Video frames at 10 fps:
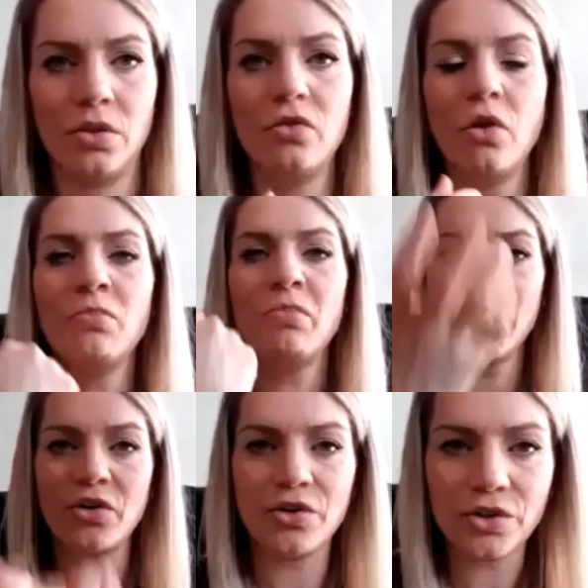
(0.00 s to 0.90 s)
Don't
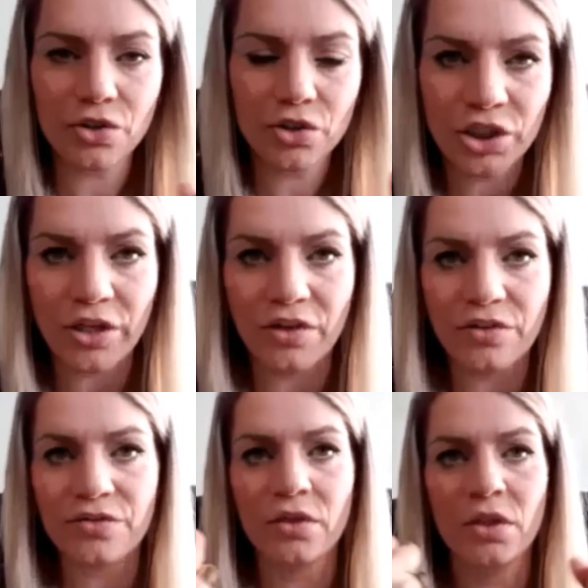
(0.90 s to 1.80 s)
mirror
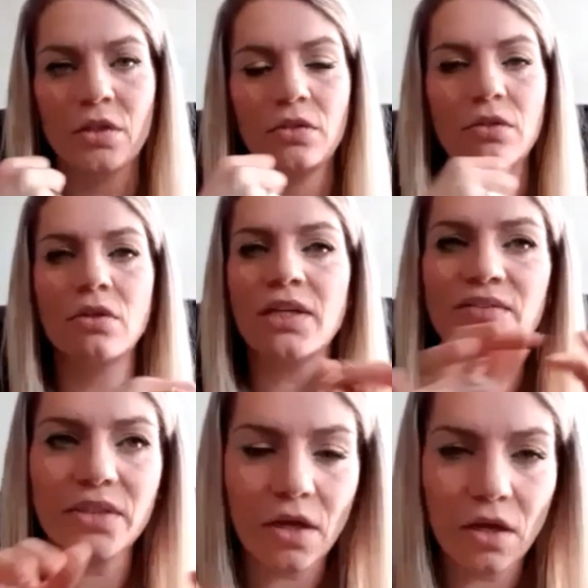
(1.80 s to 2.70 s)
yourself. Don't leave
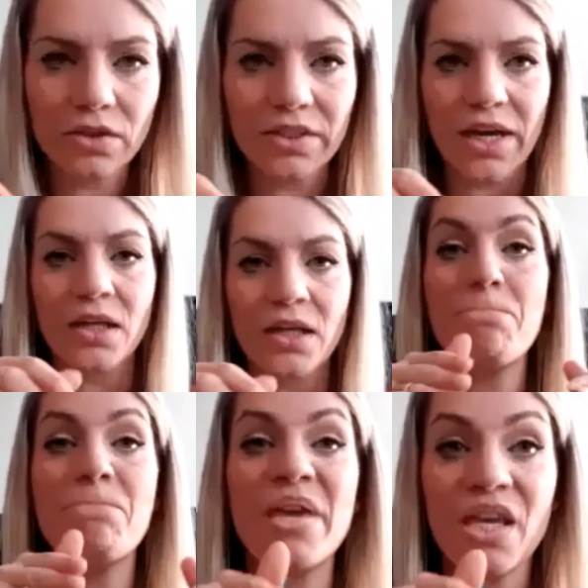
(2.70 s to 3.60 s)
it
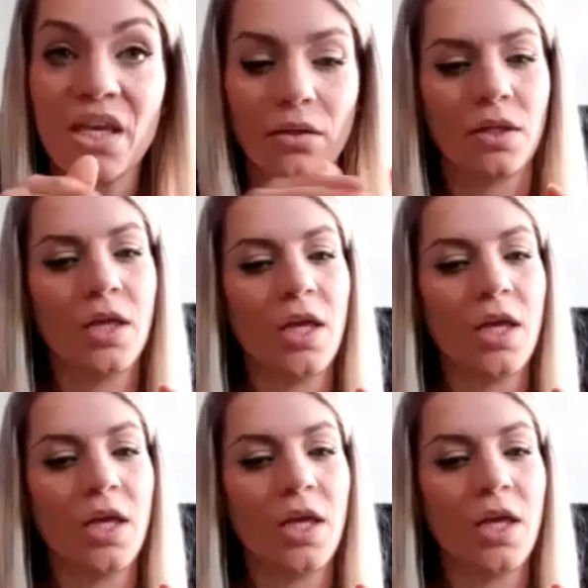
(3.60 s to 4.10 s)
outside. Be.